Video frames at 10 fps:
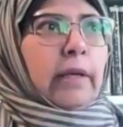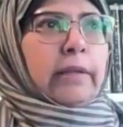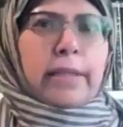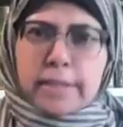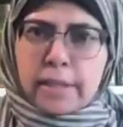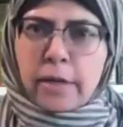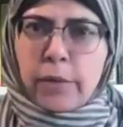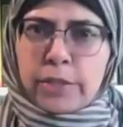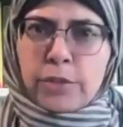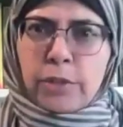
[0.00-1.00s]
this,
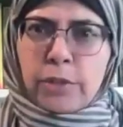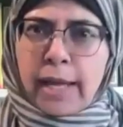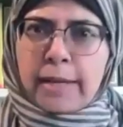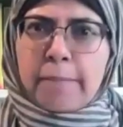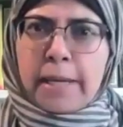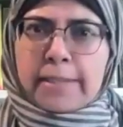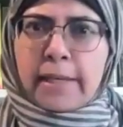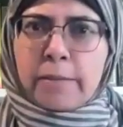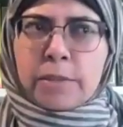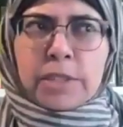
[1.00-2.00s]
according to the Ahl Bayt
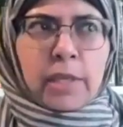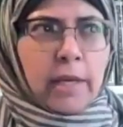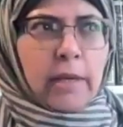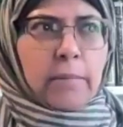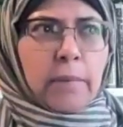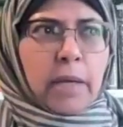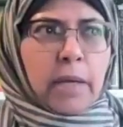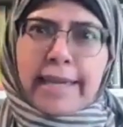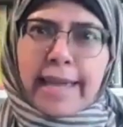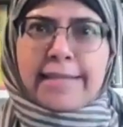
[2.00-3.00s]
alayhimus salam,
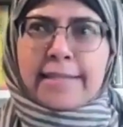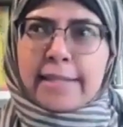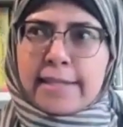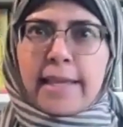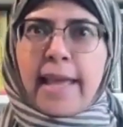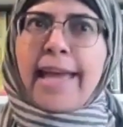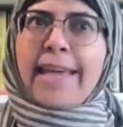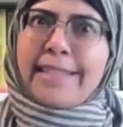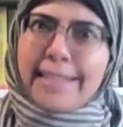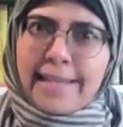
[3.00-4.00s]
a guest is a
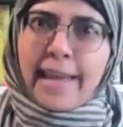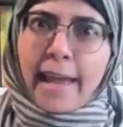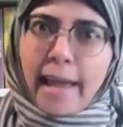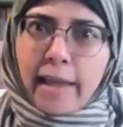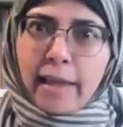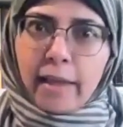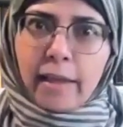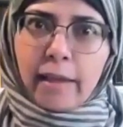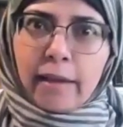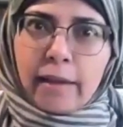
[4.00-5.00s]
hadiyah.
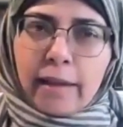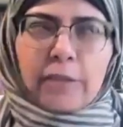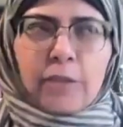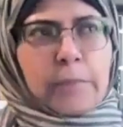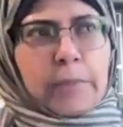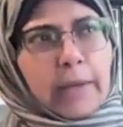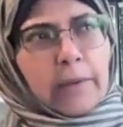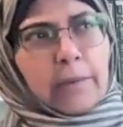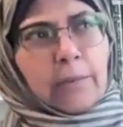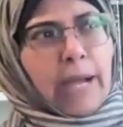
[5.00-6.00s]
And you'd be
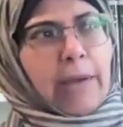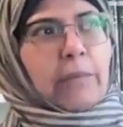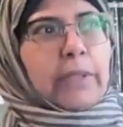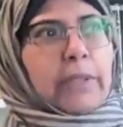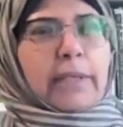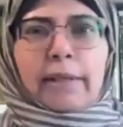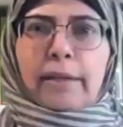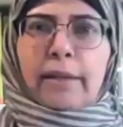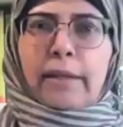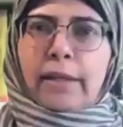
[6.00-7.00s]
like, oh, wow,
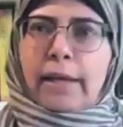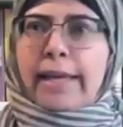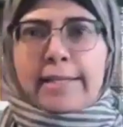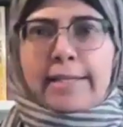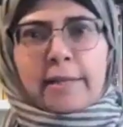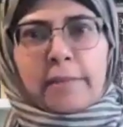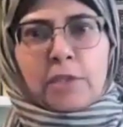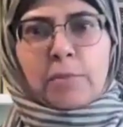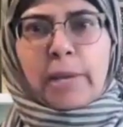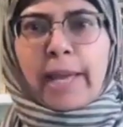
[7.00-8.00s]
a guest coming
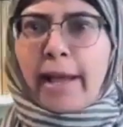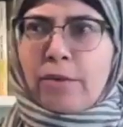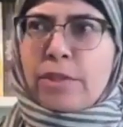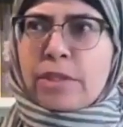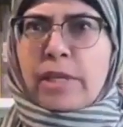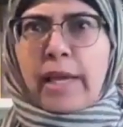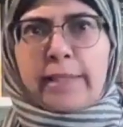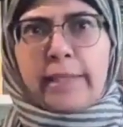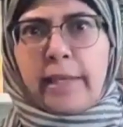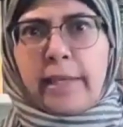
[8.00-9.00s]
to my house is a
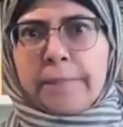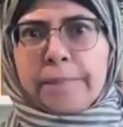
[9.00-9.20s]
hadiyah?